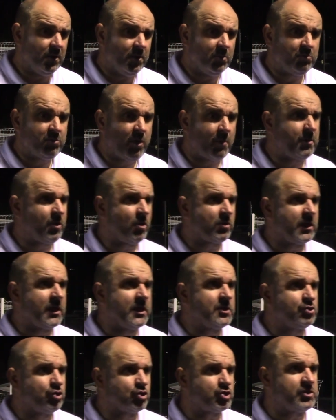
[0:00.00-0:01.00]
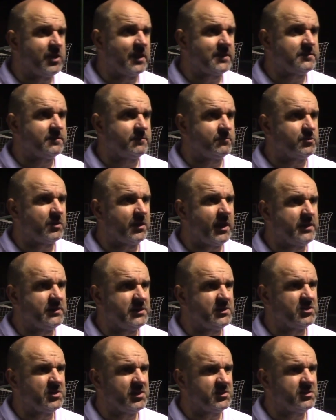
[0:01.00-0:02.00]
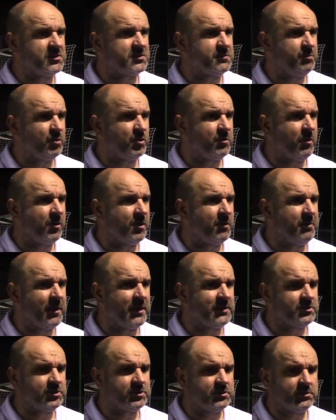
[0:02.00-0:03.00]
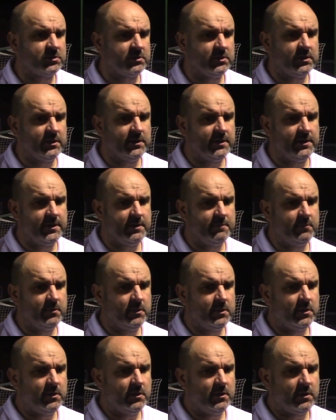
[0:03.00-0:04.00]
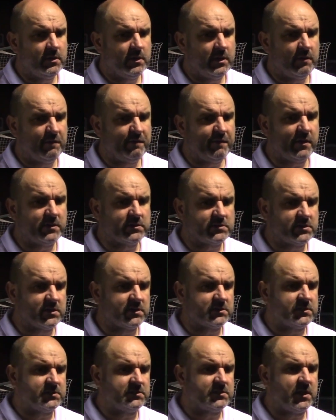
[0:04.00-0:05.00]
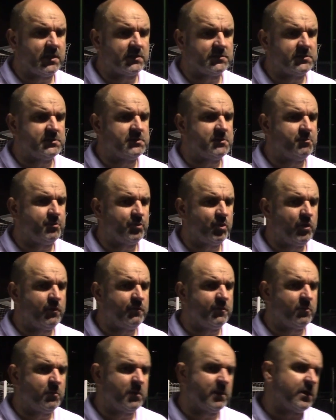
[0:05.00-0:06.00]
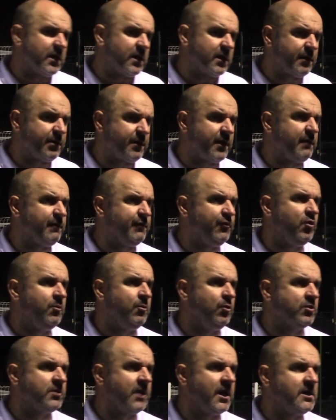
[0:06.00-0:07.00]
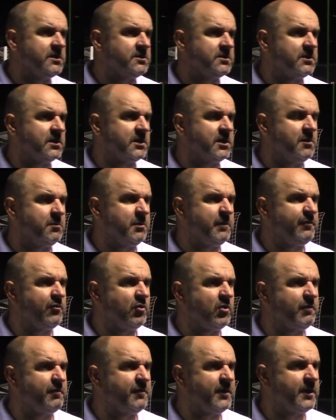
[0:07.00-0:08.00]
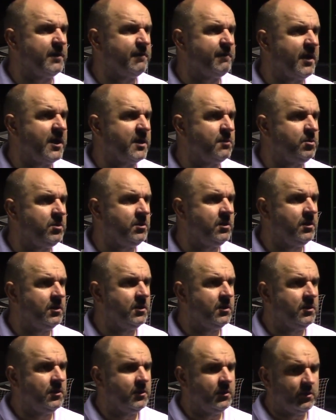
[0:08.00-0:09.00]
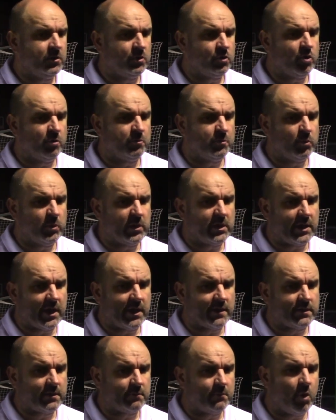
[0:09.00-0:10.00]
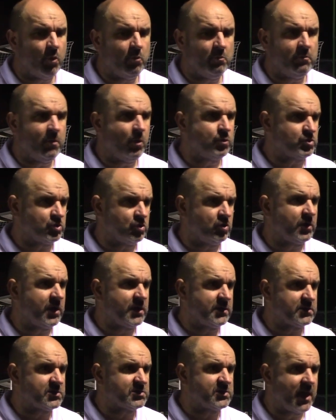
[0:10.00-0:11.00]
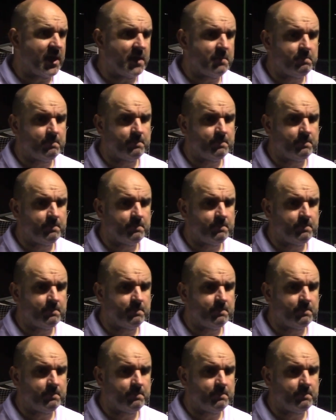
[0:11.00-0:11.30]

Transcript: Probably not there just yet. It was a late decision to put him on the bench. He felt as he's improving, and we think in 3 or 4 more days, I think he'll be fully fit and available come the weekend. I'm hoping Mo Torre the same.